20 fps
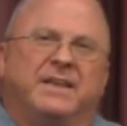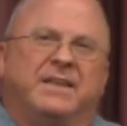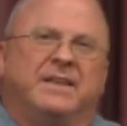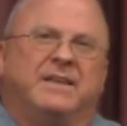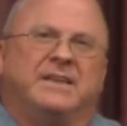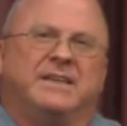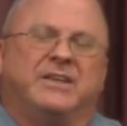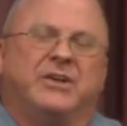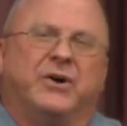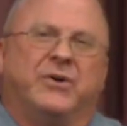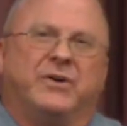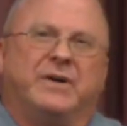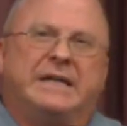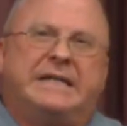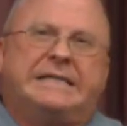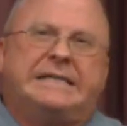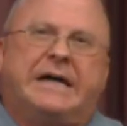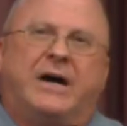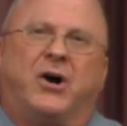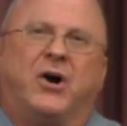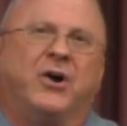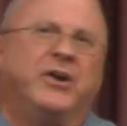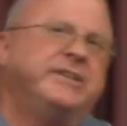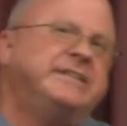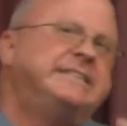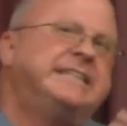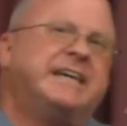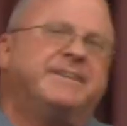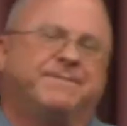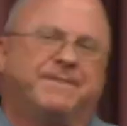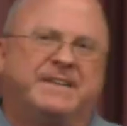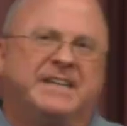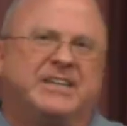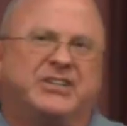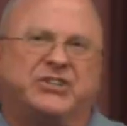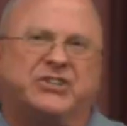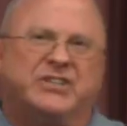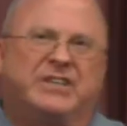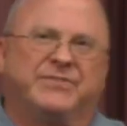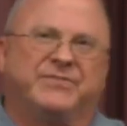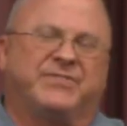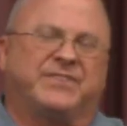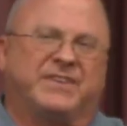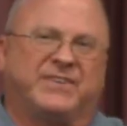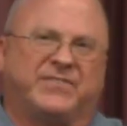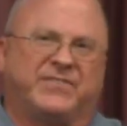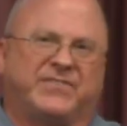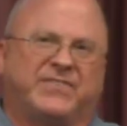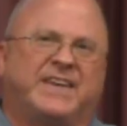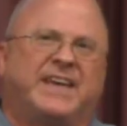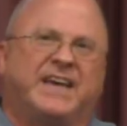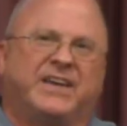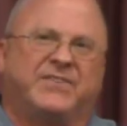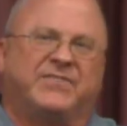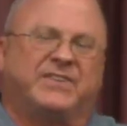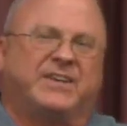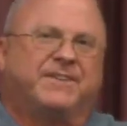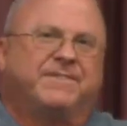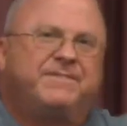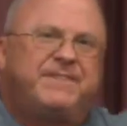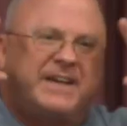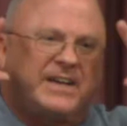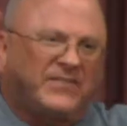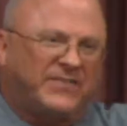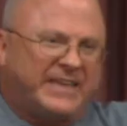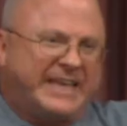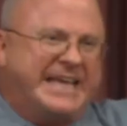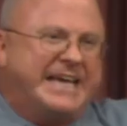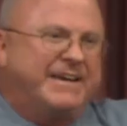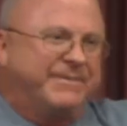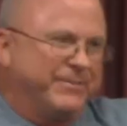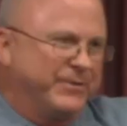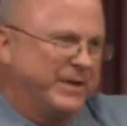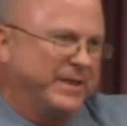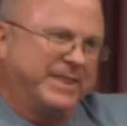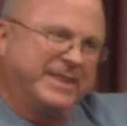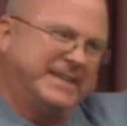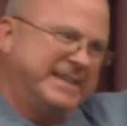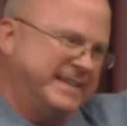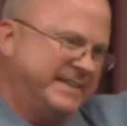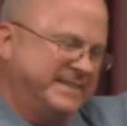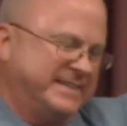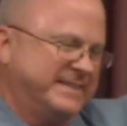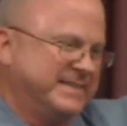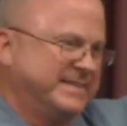you know, our definition of success affects everything.